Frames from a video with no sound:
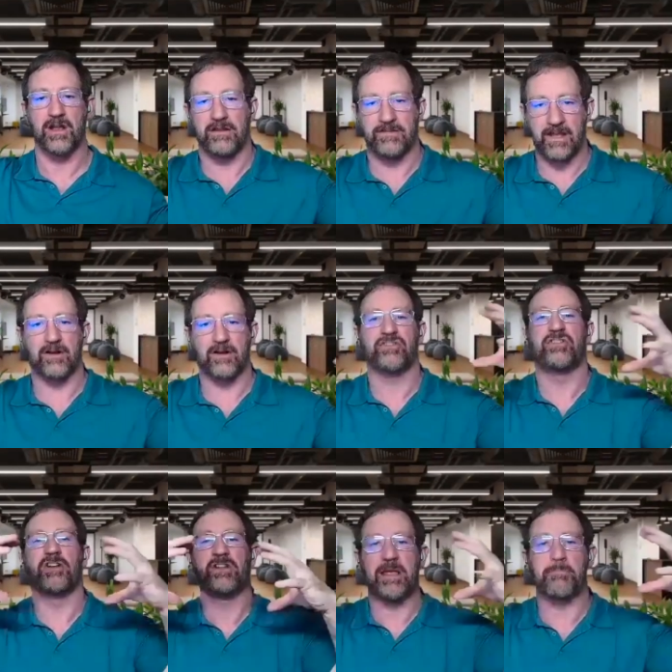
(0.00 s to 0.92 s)
They are
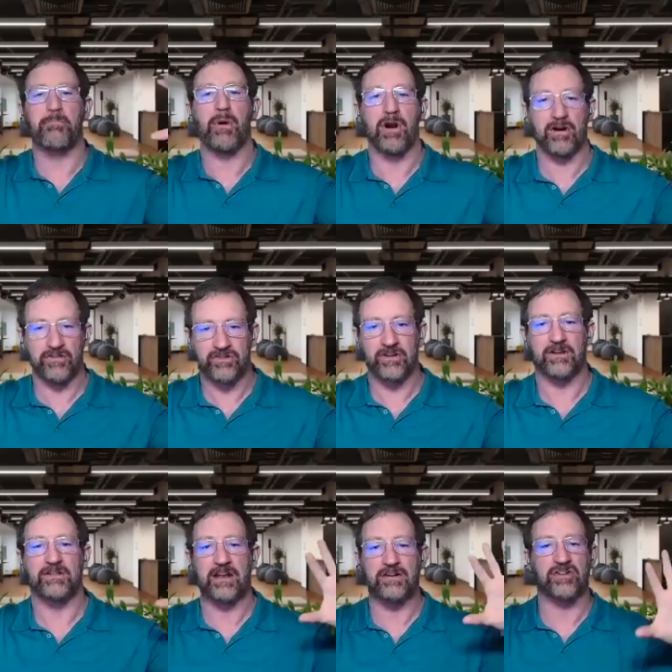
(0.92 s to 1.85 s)
still a person,
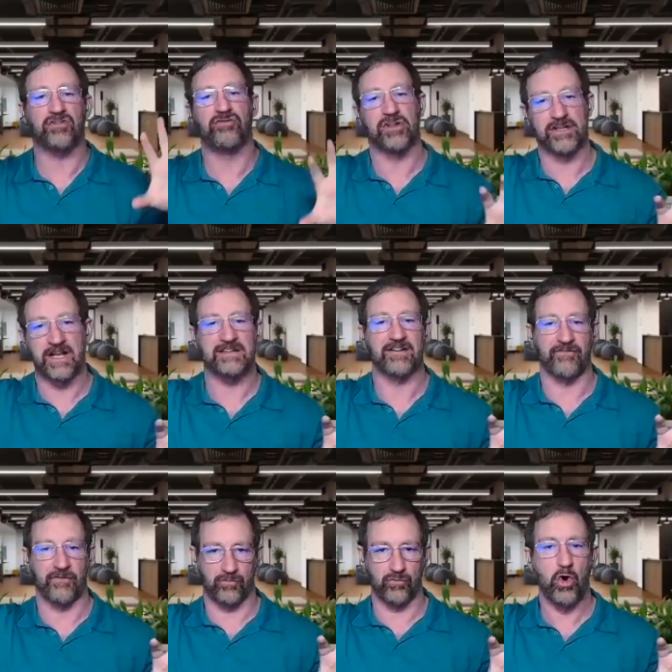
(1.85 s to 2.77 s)
they're just filling a
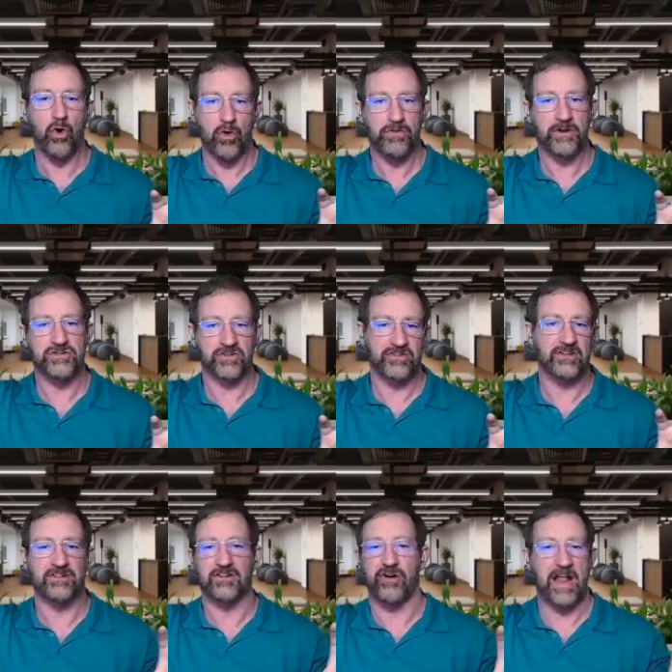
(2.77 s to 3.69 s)
different role. They're just a
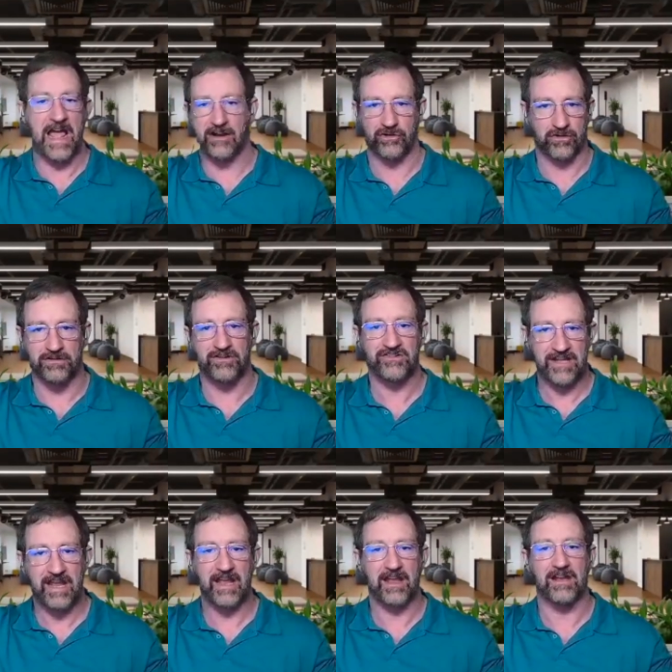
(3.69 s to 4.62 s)
different actor on the
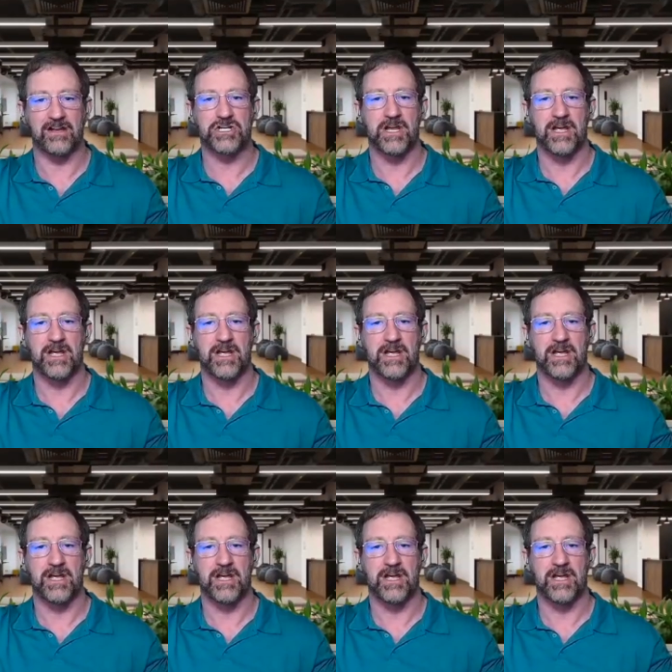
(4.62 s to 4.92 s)
stage,